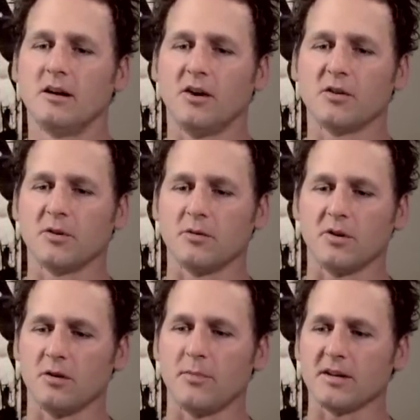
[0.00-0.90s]
ultimately
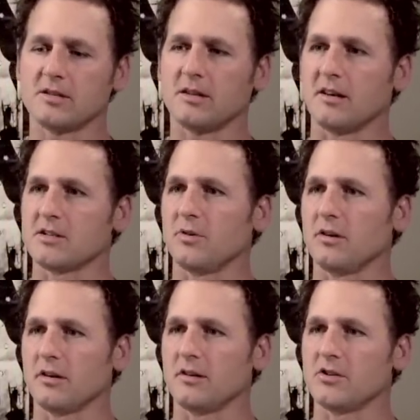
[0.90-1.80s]
what you're best at is what
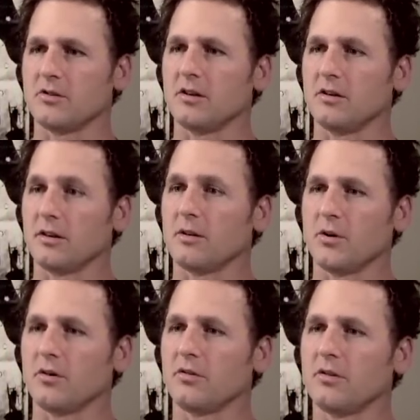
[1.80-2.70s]
you're going to enjoy doing the
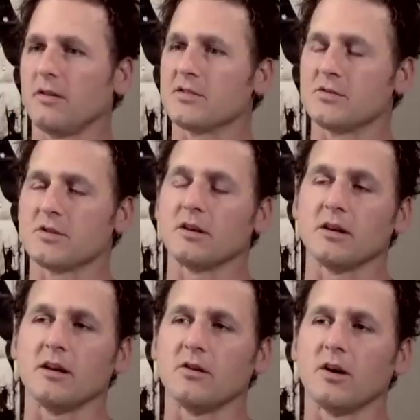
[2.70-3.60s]
most, and that's what's going
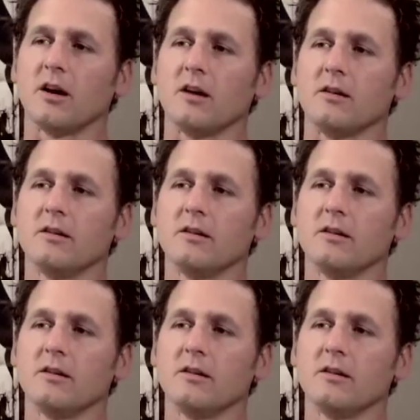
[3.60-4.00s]
to get you hired.